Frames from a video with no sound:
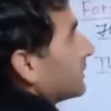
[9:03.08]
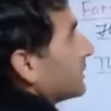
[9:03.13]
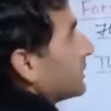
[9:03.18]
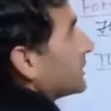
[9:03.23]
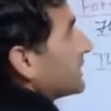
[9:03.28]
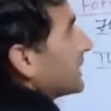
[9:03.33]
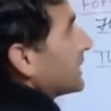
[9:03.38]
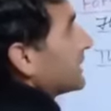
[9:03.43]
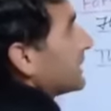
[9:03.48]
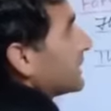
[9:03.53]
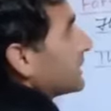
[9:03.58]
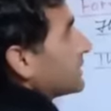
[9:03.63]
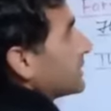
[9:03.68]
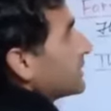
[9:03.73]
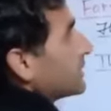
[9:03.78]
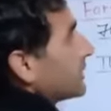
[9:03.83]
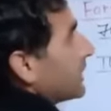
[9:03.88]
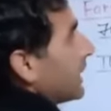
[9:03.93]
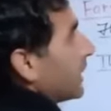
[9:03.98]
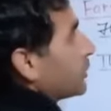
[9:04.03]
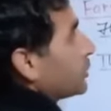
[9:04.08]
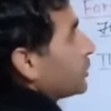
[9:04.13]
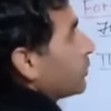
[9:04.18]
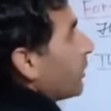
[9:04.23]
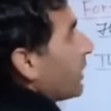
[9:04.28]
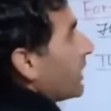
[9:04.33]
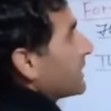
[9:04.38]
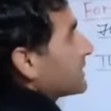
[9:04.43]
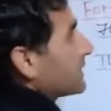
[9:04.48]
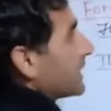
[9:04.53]
this sentence is in active
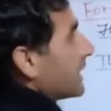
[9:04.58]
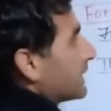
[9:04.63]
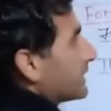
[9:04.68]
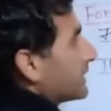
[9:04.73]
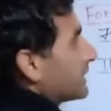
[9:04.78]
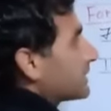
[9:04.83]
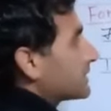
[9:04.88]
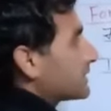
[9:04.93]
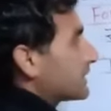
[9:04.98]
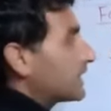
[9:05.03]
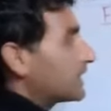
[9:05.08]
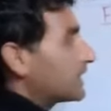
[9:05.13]
voice, and this